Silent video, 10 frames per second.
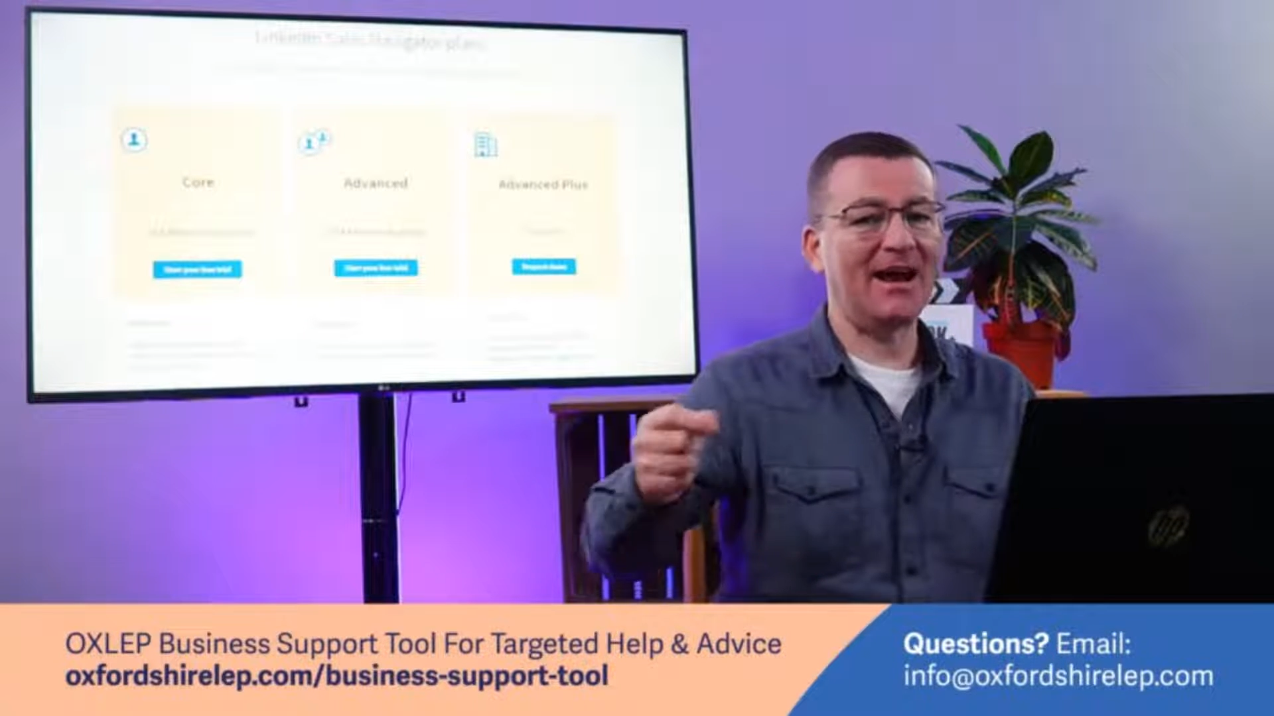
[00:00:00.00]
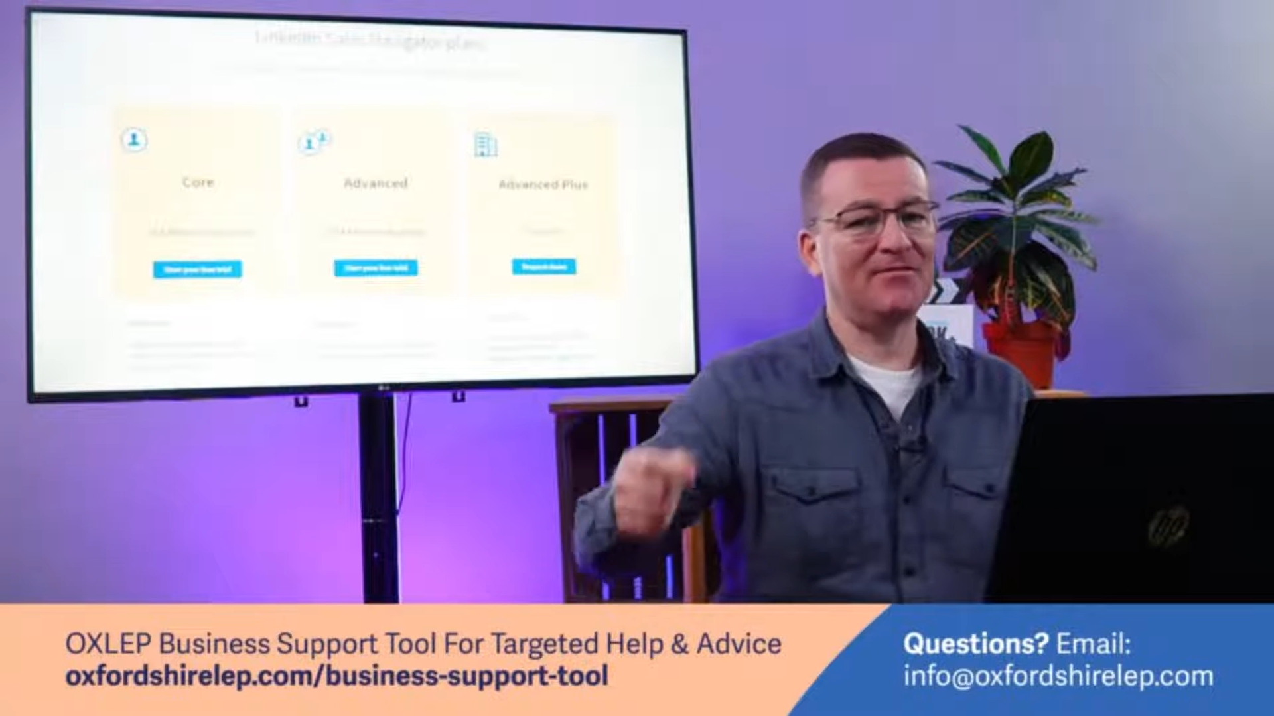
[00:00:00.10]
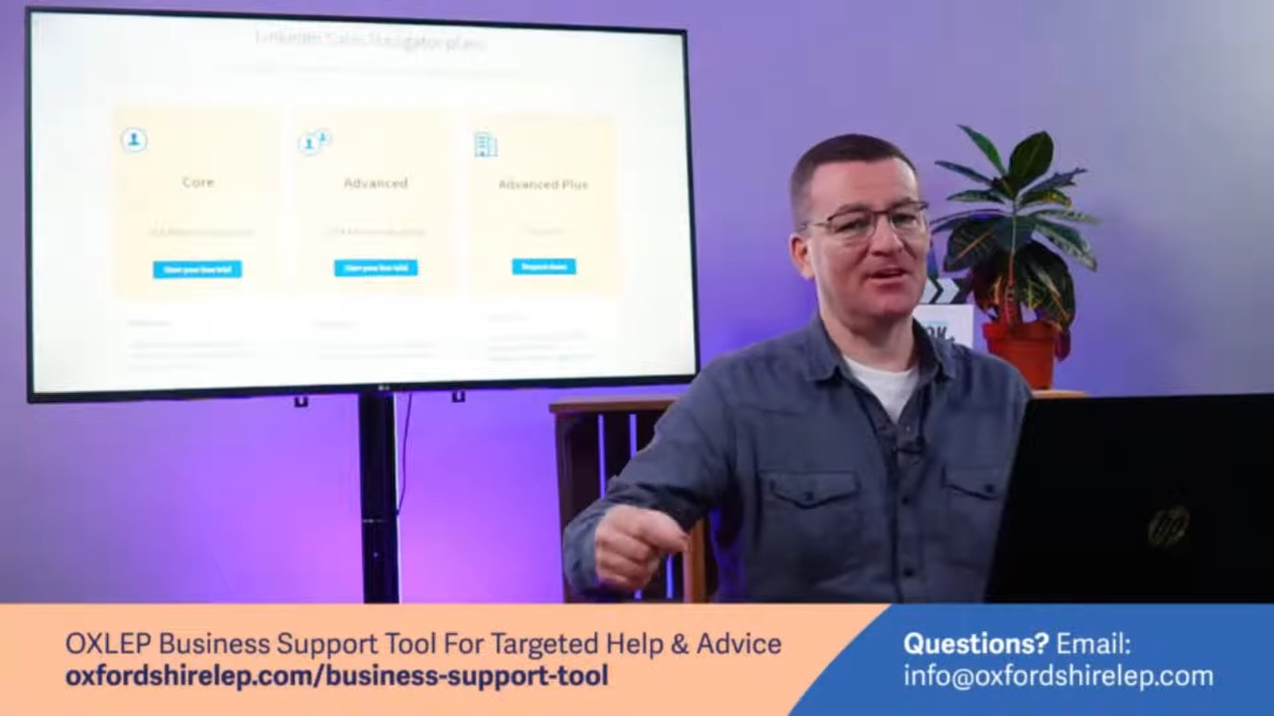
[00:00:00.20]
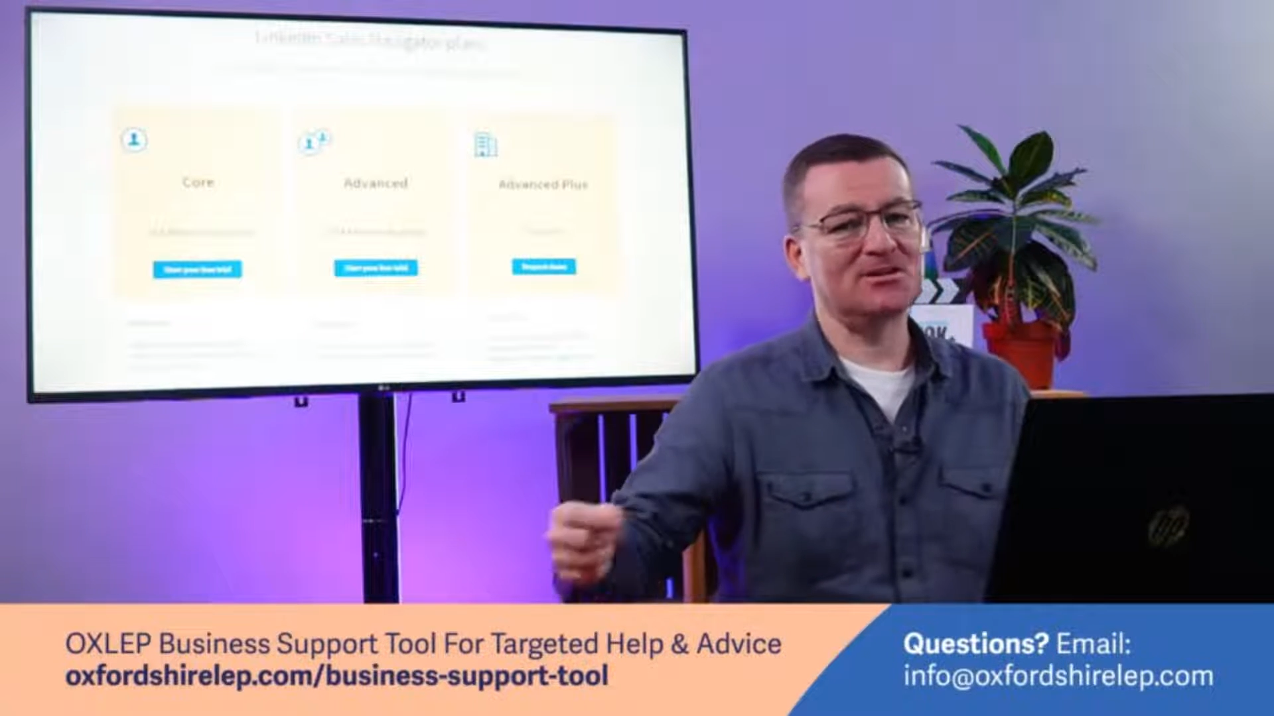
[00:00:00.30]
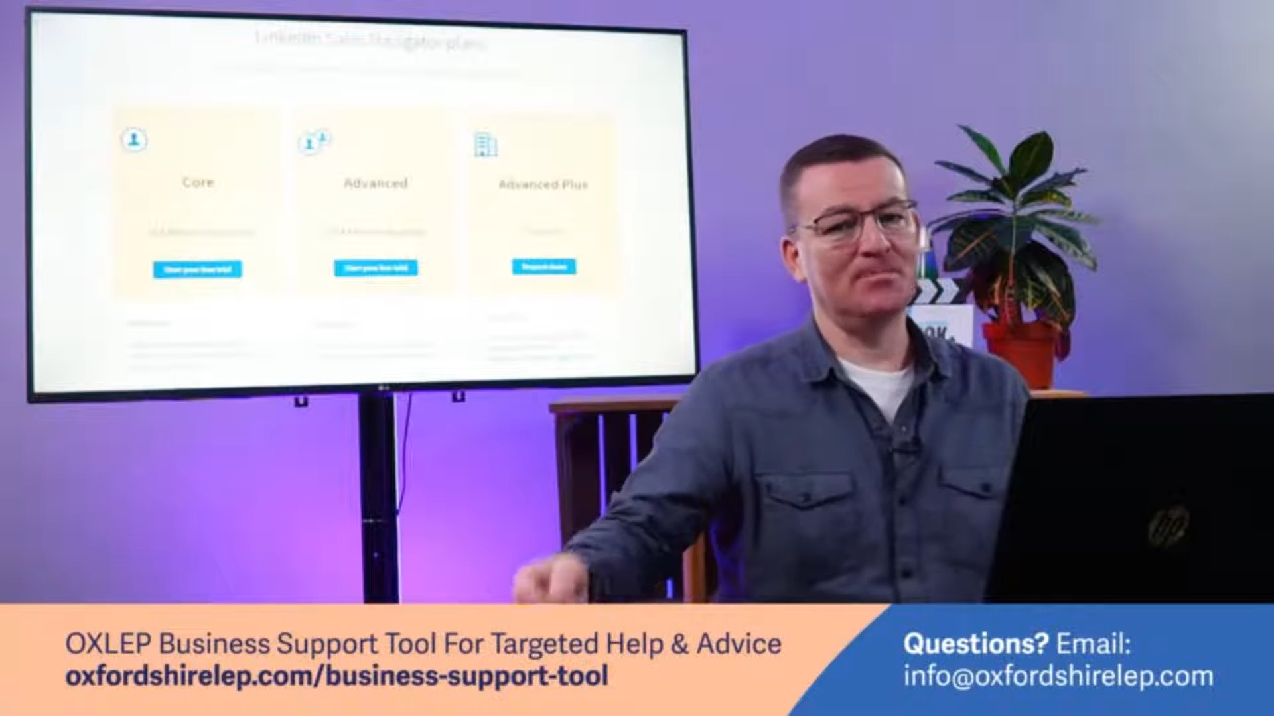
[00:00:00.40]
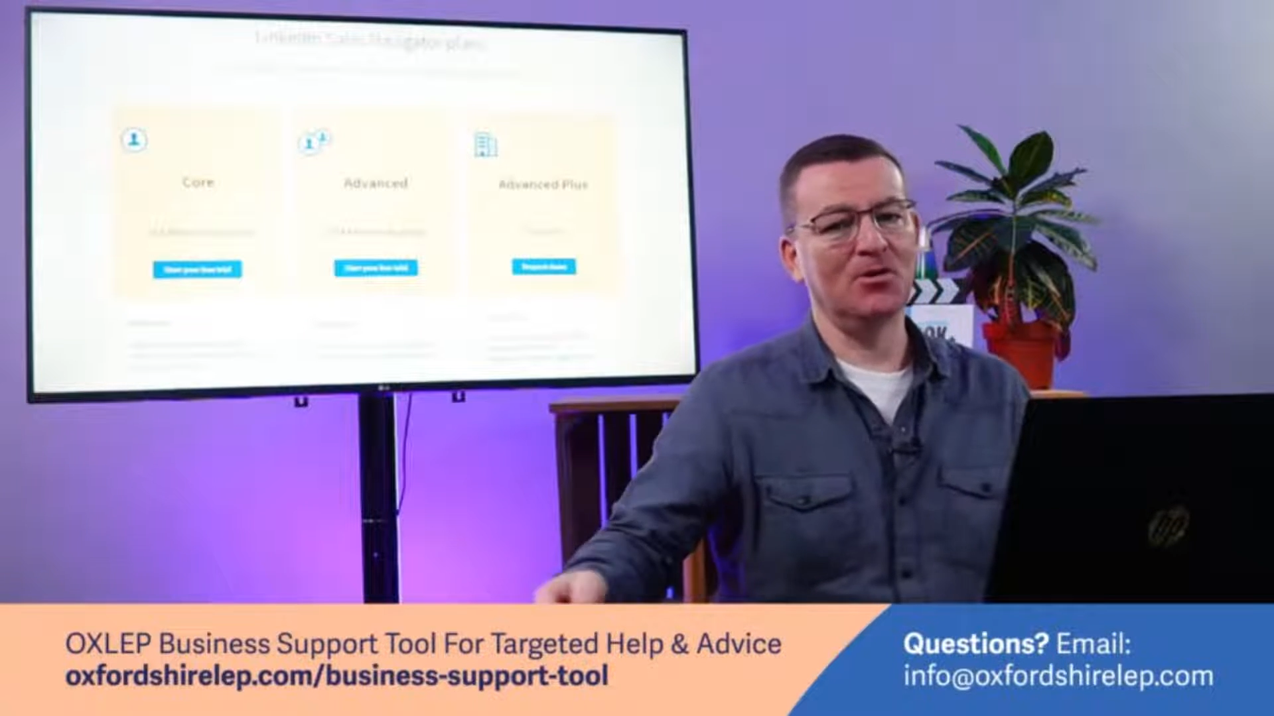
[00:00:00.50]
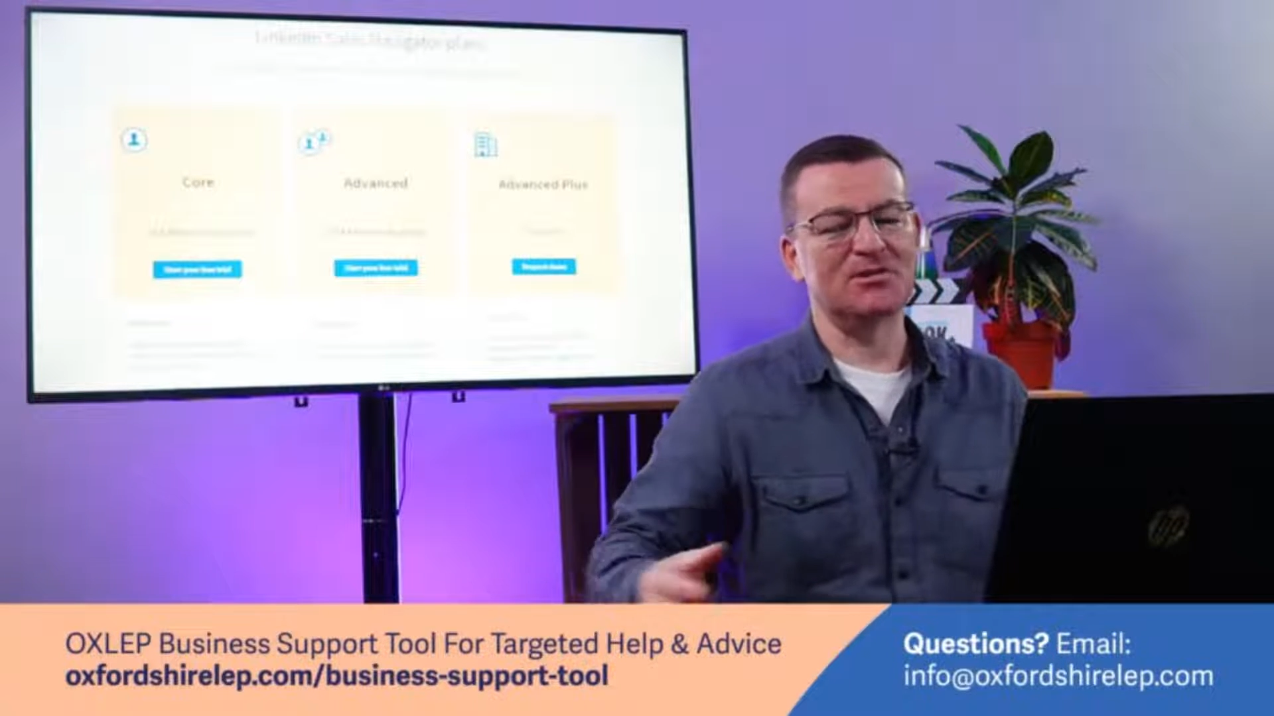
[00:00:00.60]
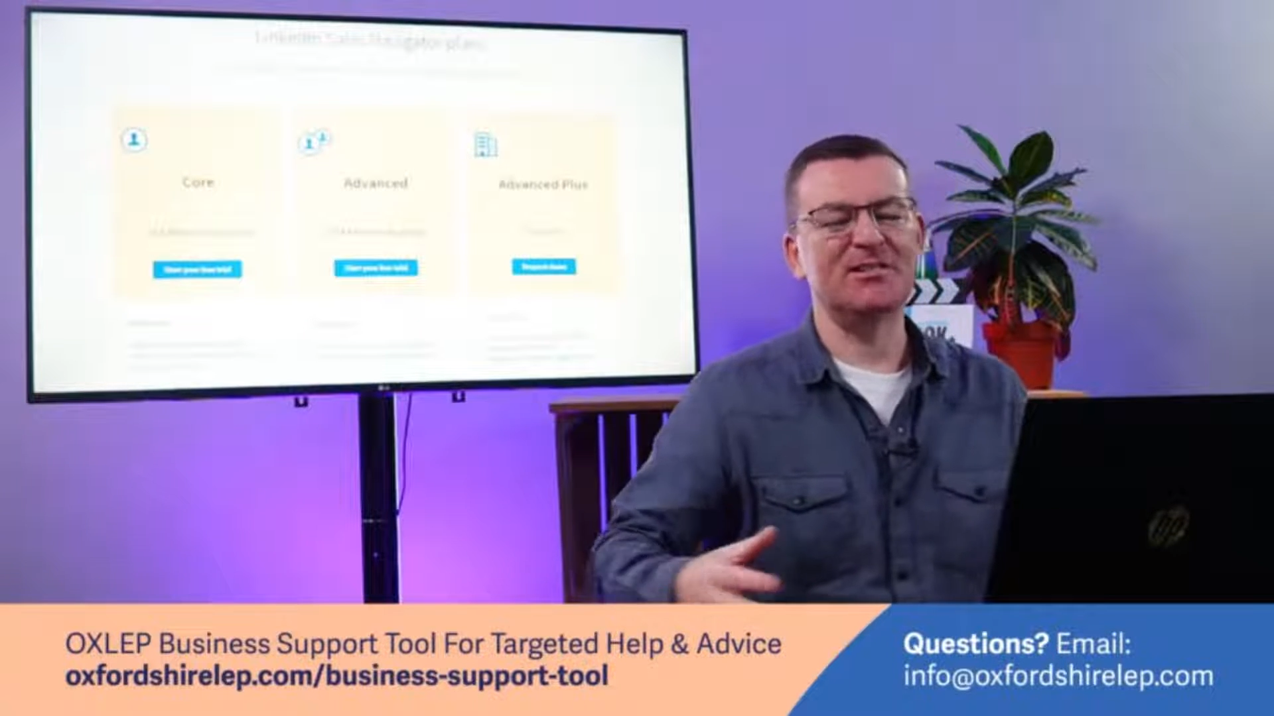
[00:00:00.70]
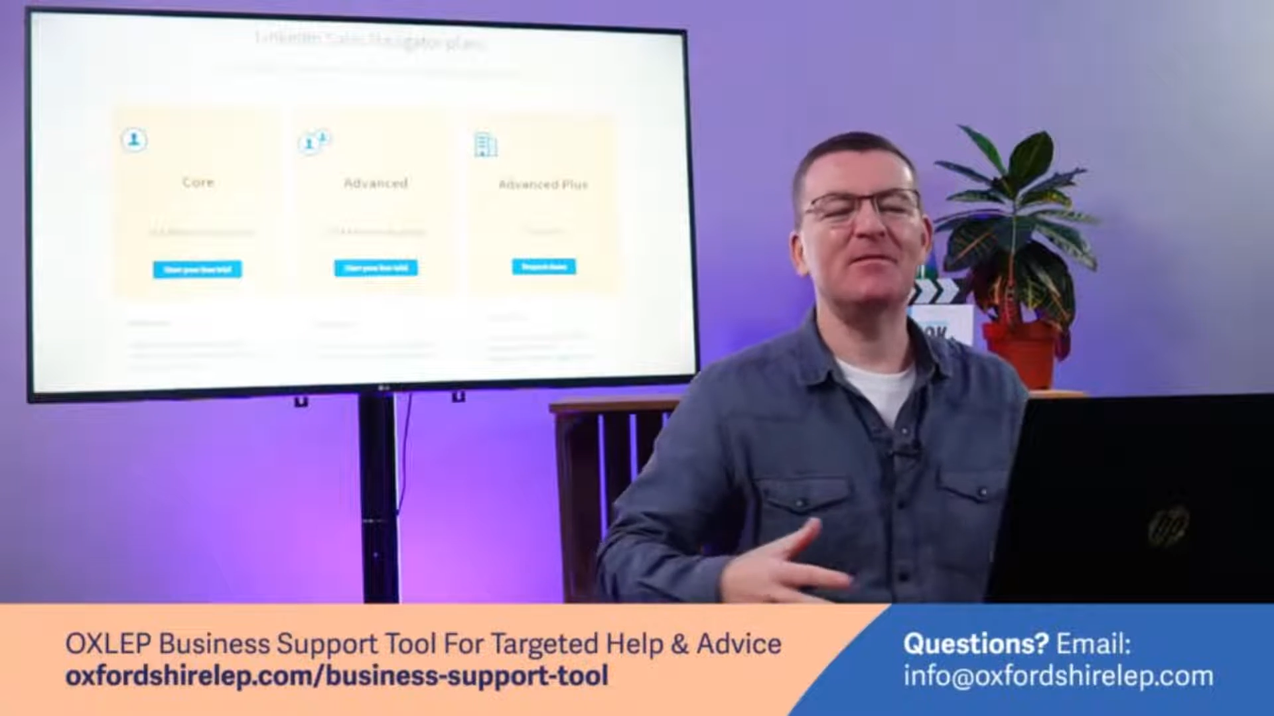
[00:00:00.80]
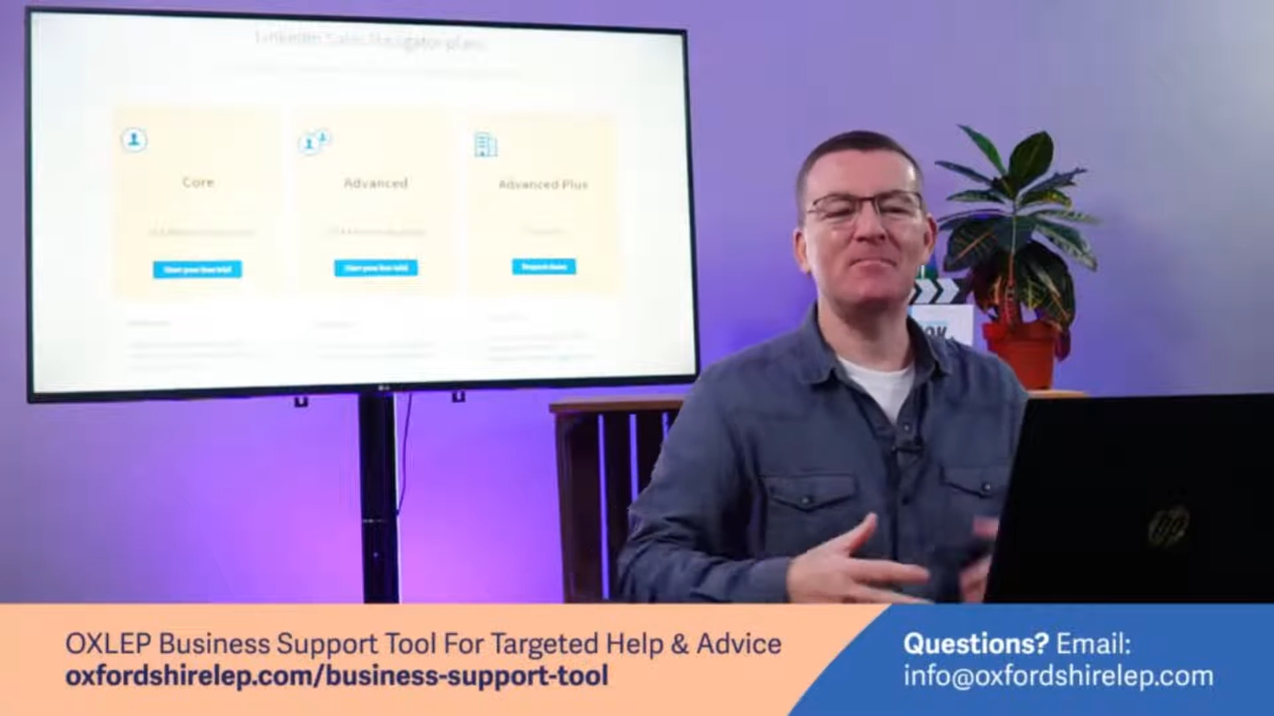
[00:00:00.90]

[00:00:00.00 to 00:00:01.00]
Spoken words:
Advanced Plus.